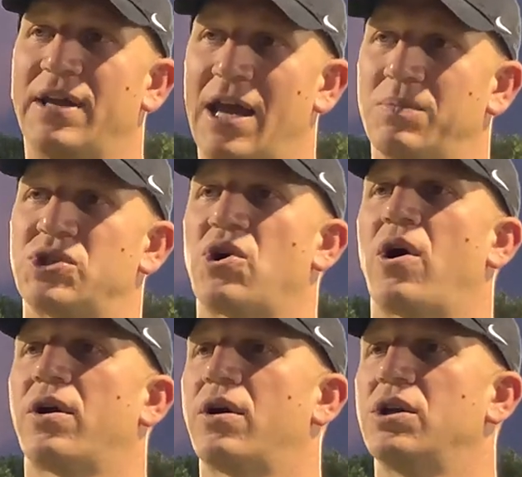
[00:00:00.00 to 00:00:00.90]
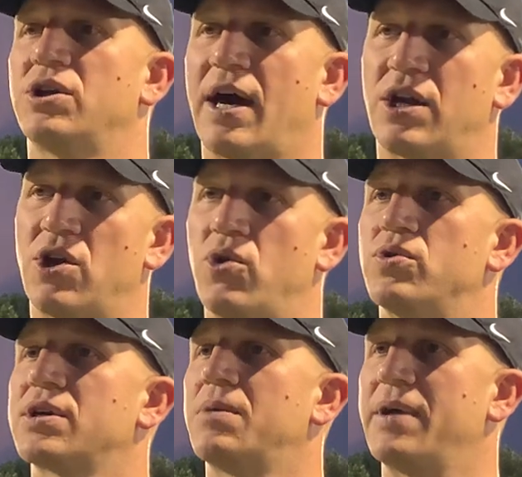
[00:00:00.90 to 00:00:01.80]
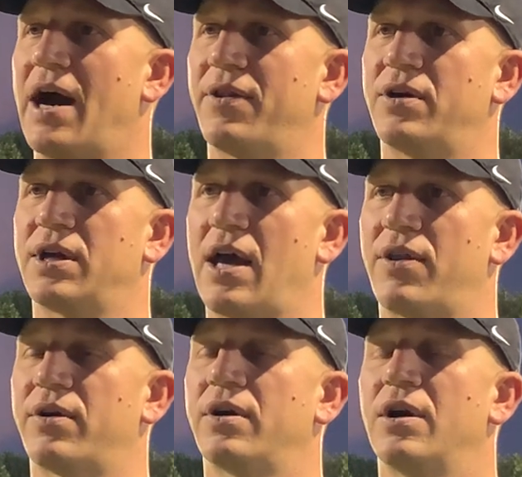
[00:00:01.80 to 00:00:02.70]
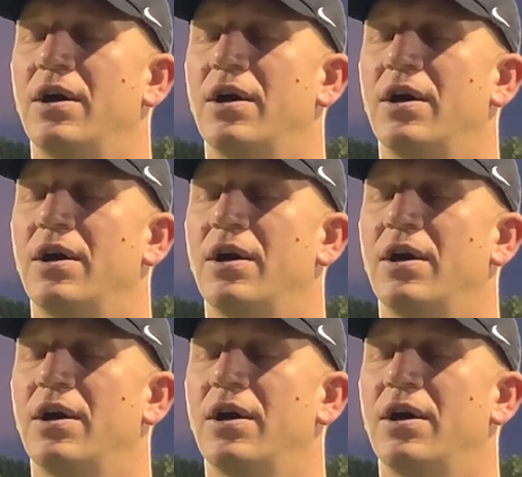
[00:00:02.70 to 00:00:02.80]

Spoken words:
a named starter and you kind of know who's going to be out there together.